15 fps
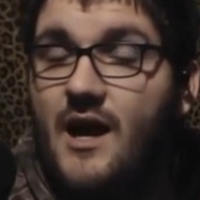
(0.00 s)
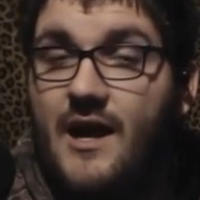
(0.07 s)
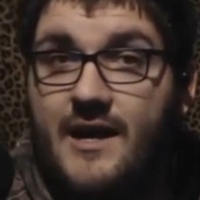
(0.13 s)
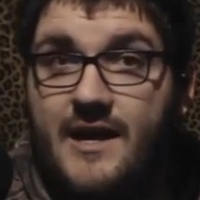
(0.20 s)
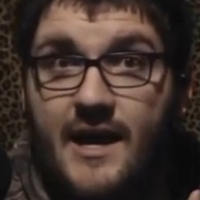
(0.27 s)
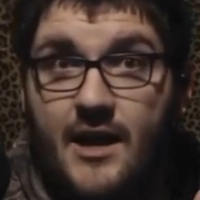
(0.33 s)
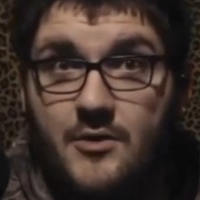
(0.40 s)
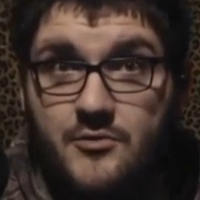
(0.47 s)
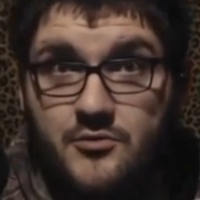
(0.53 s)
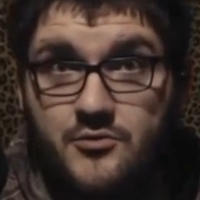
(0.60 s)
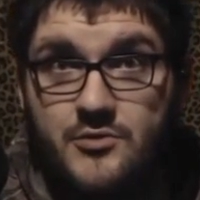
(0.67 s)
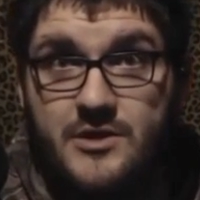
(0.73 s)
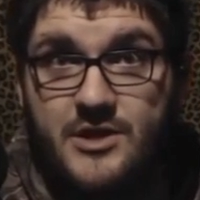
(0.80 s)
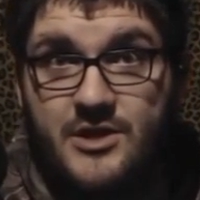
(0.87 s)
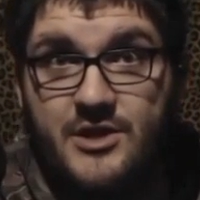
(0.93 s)
I got
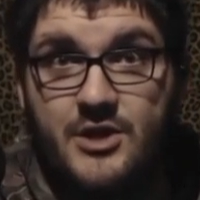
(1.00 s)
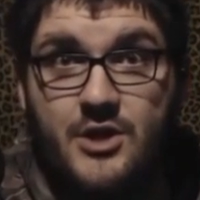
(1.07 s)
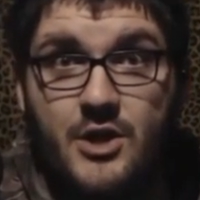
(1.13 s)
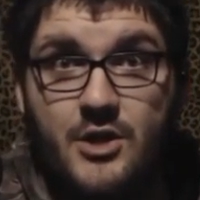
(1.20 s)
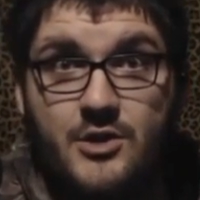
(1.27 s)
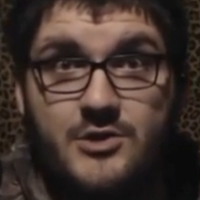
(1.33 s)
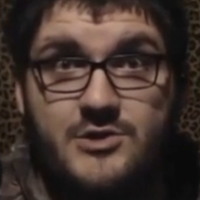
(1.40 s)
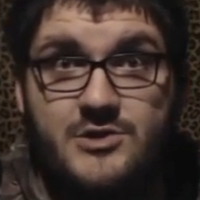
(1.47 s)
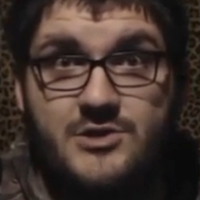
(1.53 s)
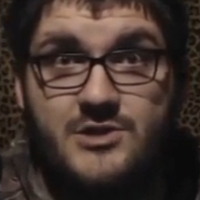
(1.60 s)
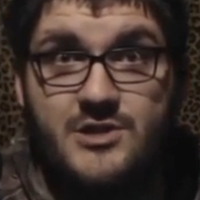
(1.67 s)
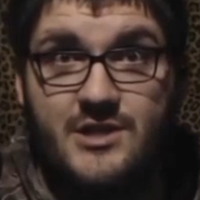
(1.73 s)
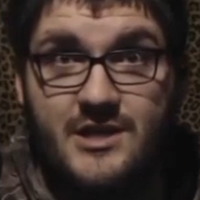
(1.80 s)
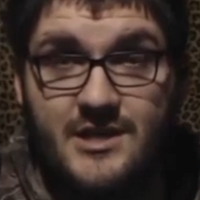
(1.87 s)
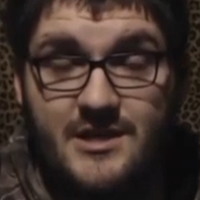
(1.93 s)
really
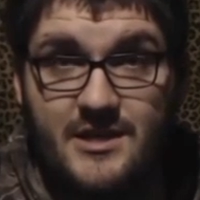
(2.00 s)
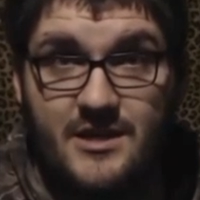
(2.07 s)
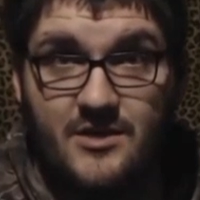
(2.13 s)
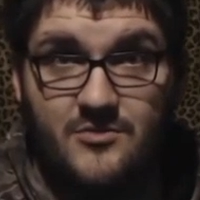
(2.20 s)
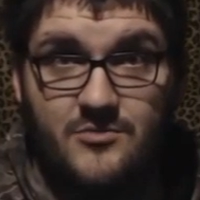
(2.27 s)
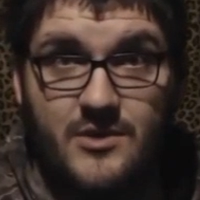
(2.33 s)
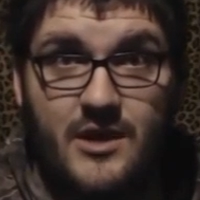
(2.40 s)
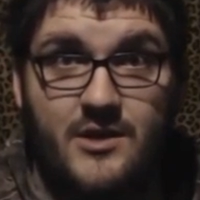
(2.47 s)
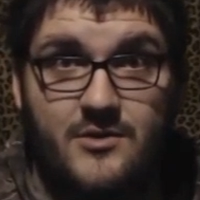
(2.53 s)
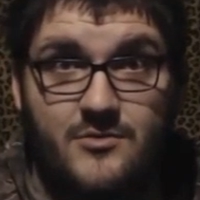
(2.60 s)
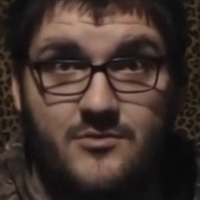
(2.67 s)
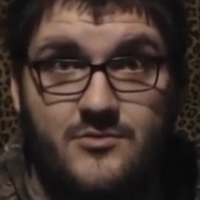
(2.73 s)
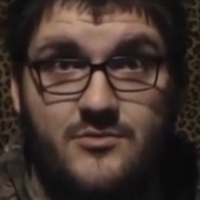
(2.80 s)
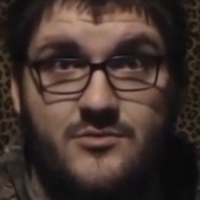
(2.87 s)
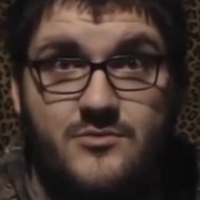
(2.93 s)
close to getting a
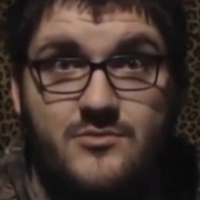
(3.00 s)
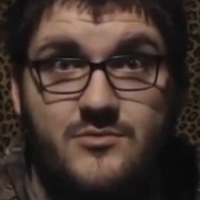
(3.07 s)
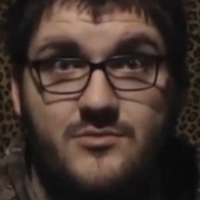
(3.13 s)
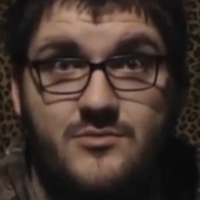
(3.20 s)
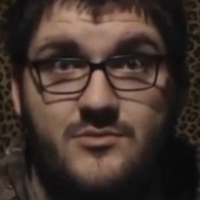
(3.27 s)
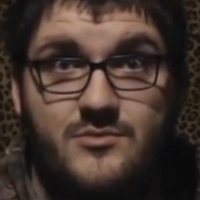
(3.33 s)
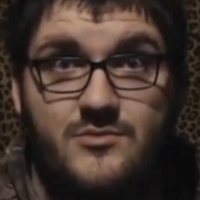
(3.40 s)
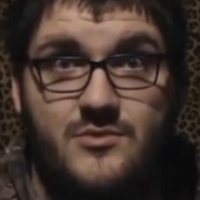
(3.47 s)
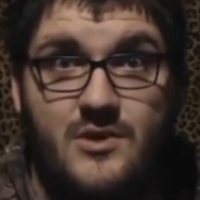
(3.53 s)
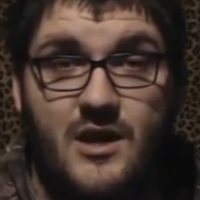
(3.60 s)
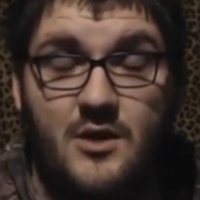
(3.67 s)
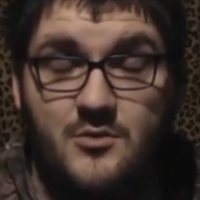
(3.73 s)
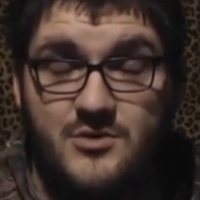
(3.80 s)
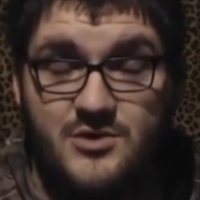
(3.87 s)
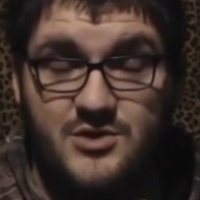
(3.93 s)
Raikou.
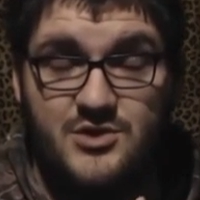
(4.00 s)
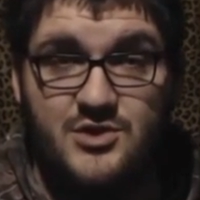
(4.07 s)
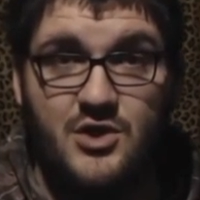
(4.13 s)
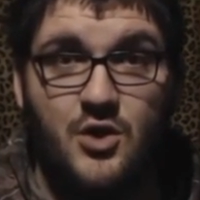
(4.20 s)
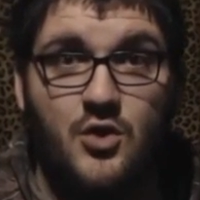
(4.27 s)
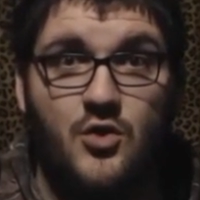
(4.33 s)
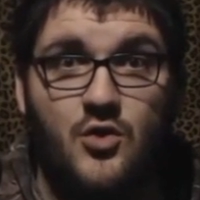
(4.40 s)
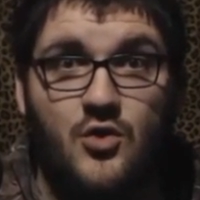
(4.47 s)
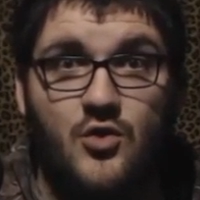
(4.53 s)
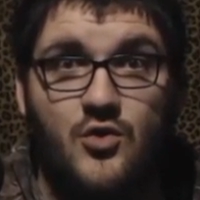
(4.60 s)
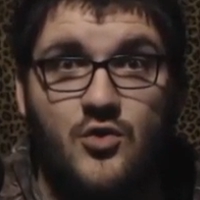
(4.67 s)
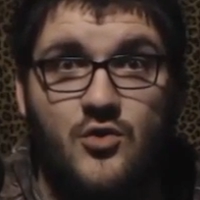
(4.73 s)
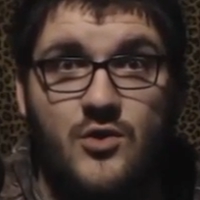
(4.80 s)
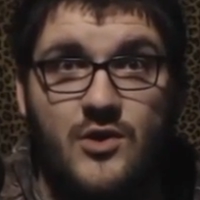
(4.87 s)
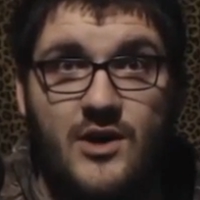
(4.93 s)
I was
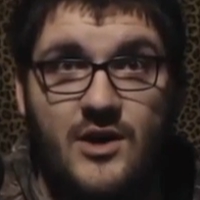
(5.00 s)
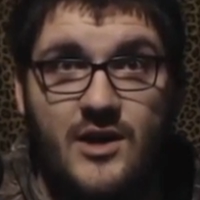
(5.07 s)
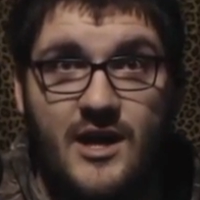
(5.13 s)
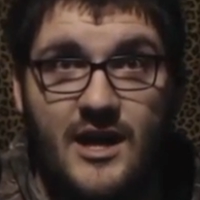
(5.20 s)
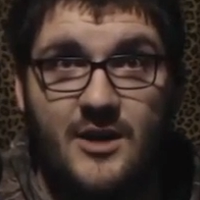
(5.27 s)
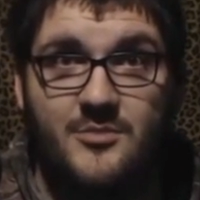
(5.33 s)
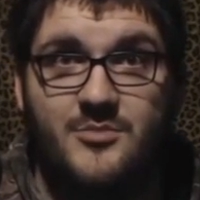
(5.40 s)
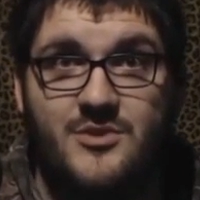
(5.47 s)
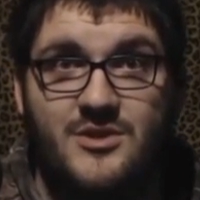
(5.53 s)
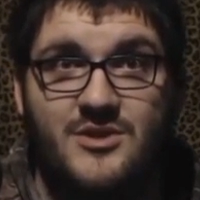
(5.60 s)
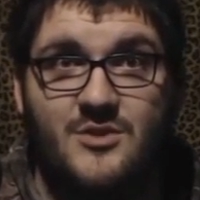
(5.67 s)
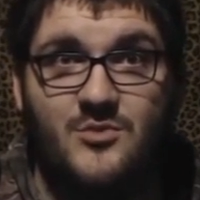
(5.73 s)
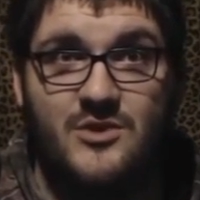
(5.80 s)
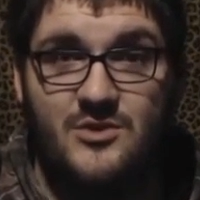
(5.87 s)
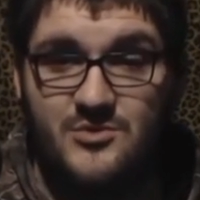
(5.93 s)
so happy
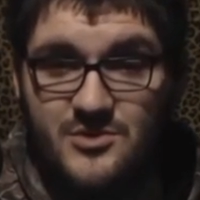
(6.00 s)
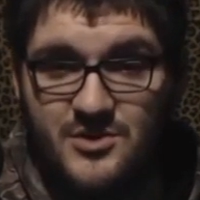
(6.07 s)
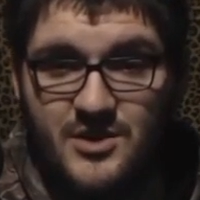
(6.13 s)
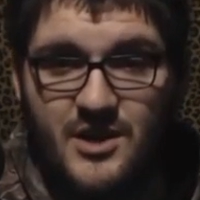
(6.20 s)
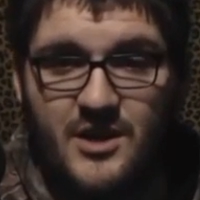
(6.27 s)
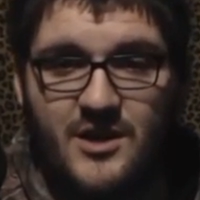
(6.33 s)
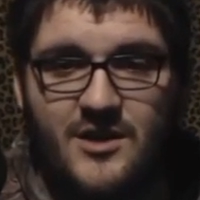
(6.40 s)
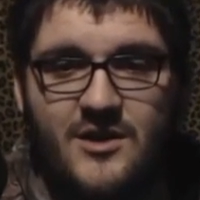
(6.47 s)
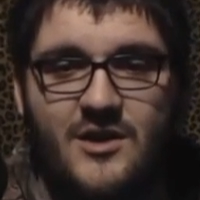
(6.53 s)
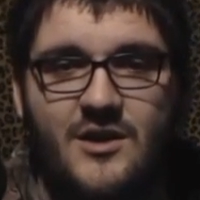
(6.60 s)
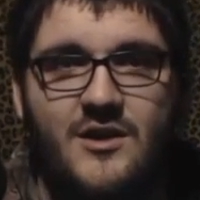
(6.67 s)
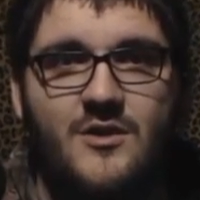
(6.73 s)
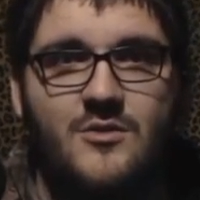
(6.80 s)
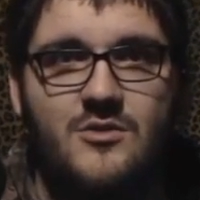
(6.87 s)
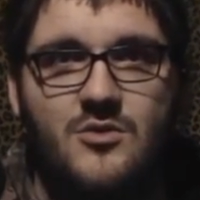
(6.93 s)
that we were there.
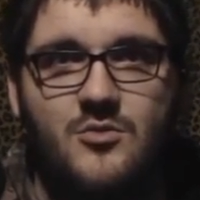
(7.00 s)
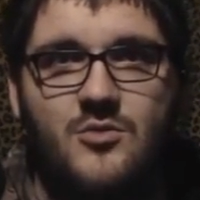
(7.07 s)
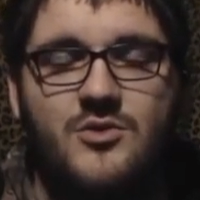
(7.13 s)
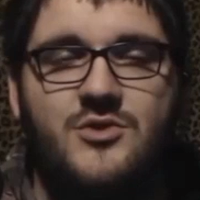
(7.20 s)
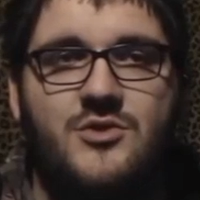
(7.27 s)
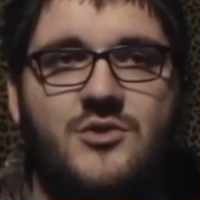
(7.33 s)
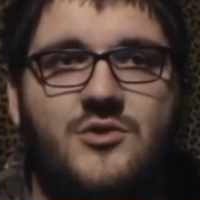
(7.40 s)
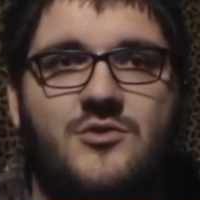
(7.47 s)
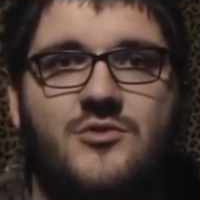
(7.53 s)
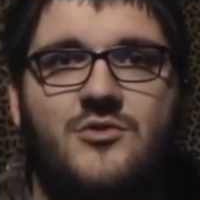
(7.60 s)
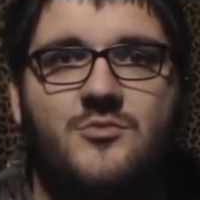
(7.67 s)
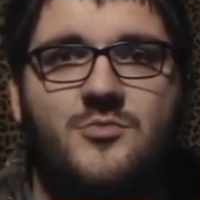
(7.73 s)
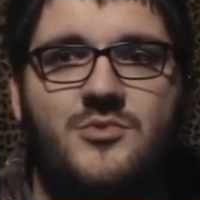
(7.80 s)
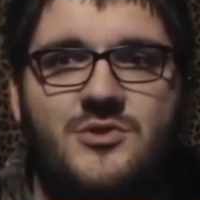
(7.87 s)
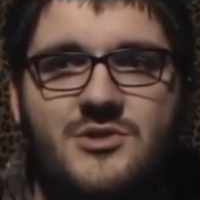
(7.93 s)
We were with the
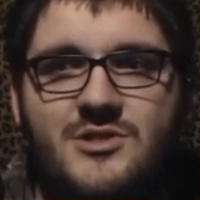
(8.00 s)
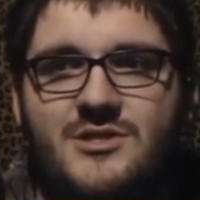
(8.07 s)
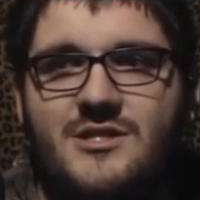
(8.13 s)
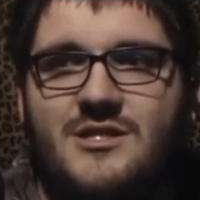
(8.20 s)
group.